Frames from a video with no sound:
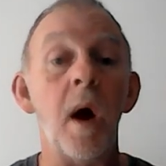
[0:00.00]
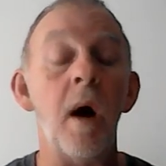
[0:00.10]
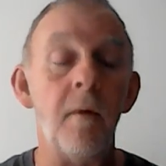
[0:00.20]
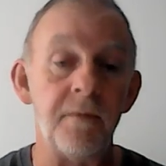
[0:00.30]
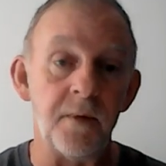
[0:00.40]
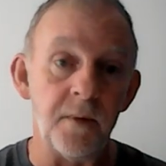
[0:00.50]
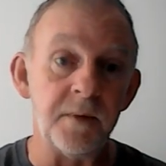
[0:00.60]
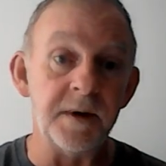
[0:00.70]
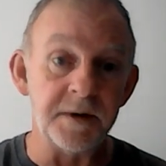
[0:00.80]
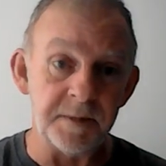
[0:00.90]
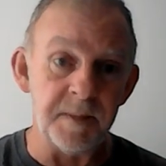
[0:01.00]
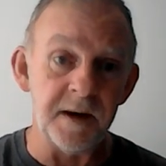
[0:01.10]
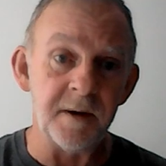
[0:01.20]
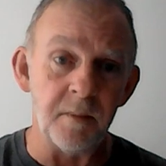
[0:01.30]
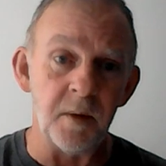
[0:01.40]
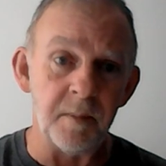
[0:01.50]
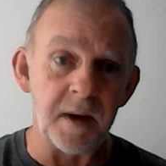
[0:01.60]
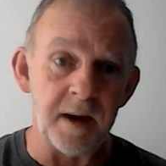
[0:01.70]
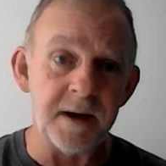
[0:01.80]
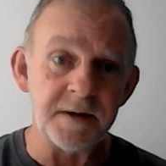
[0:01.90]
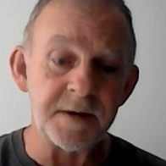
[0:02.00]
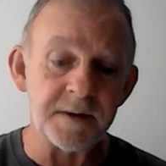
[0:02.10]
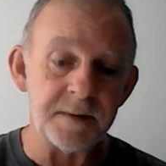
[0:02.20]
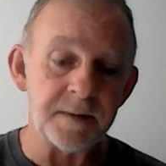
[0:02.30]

awful, despicable place.